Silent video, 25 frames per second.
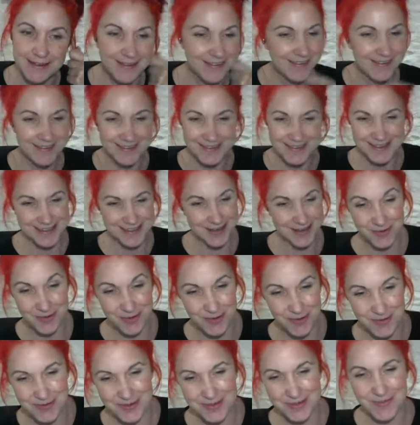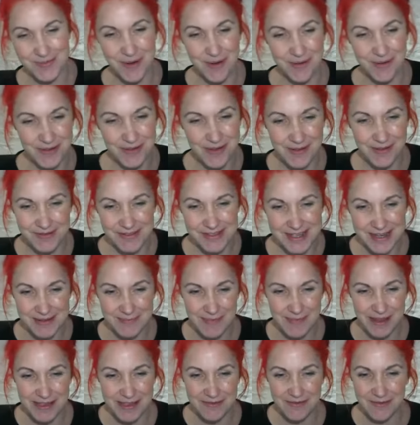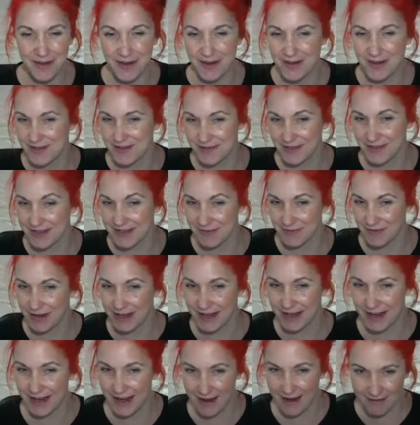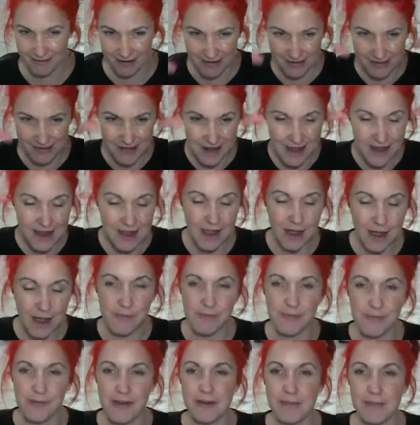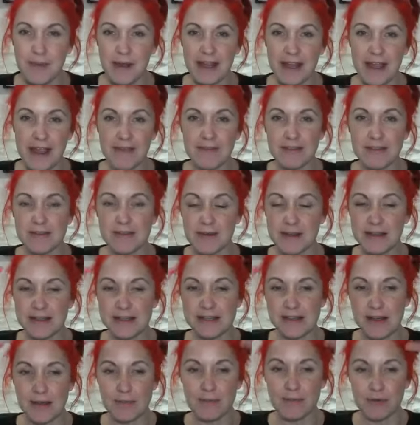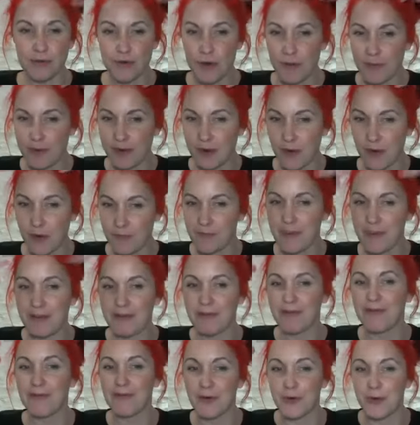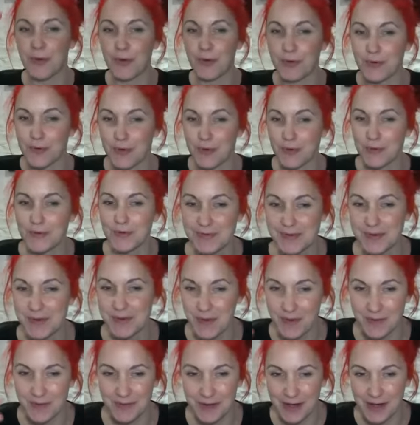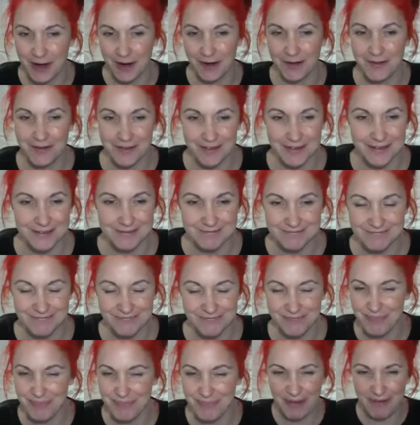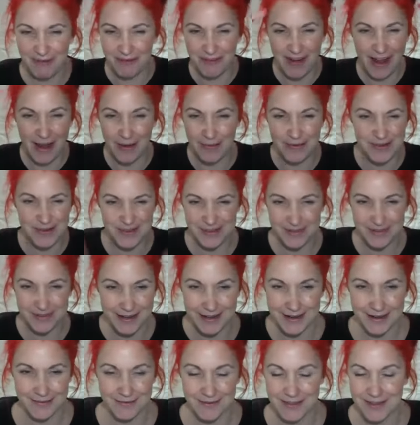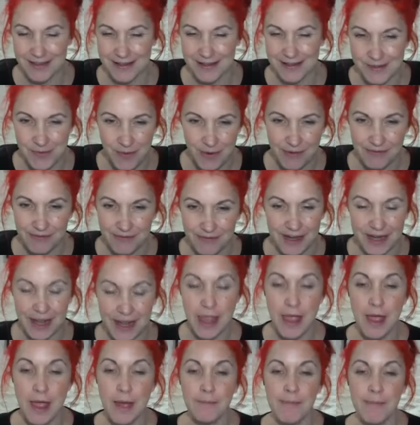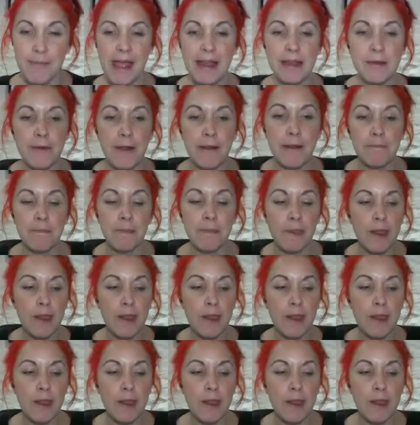Oh, so cool as well. If you haven't seen me in the photos of it, it's really hilarious. A friend of mine gave it to me and it's like proper got big floral sort of, you know, like big flowers on it and everything. It's quite funny. But anyway,